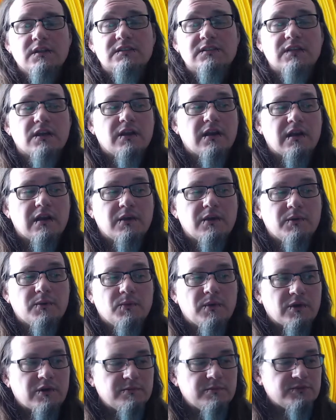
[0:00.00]
So hello and
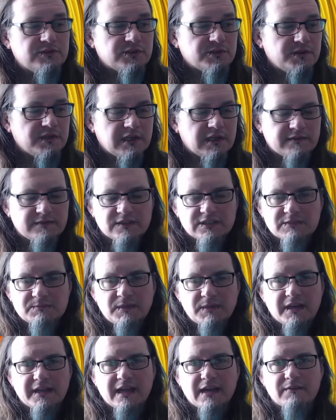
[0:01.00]
welcome to another
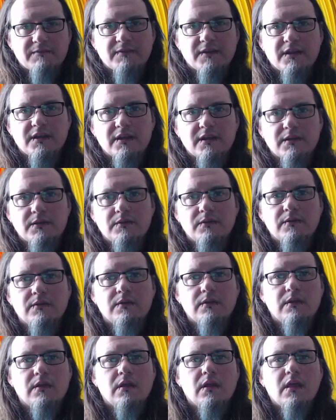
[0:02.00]
Smelly Cat video.
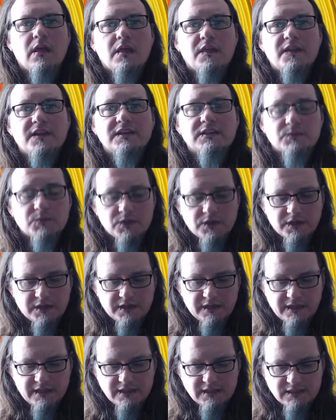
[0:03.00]
This
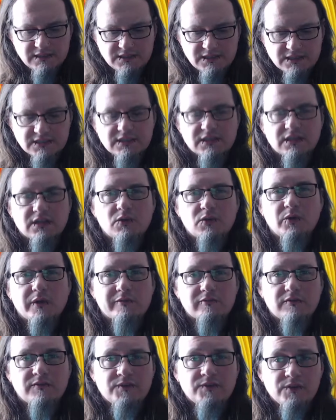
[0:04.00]
one is just a quick
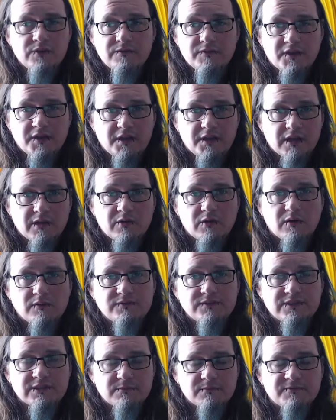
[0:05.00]
review video
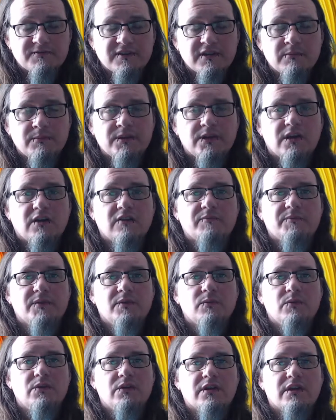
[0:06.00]
of some filament I've
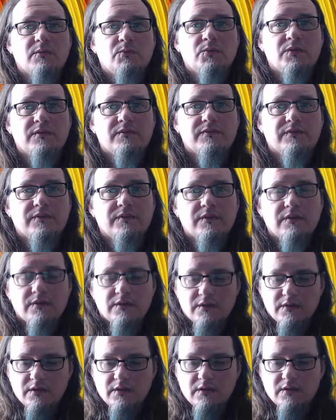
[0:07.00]
been working with
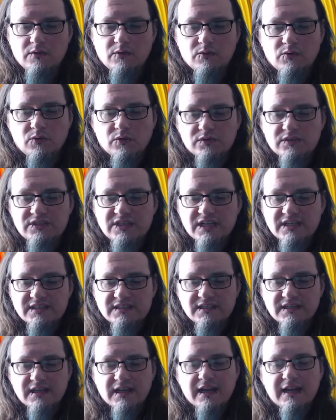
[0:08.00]
or
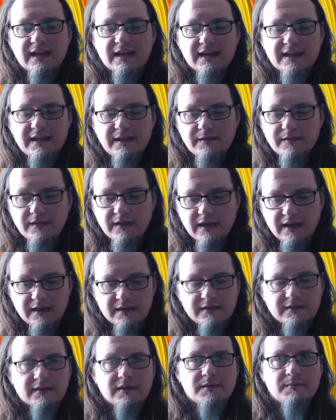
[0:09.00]
testing lately
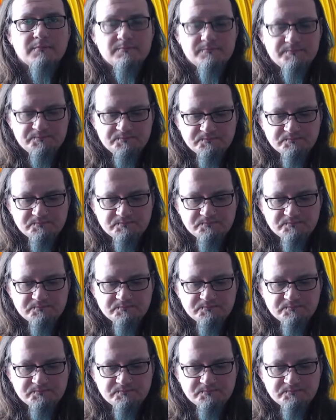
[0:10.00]
and um,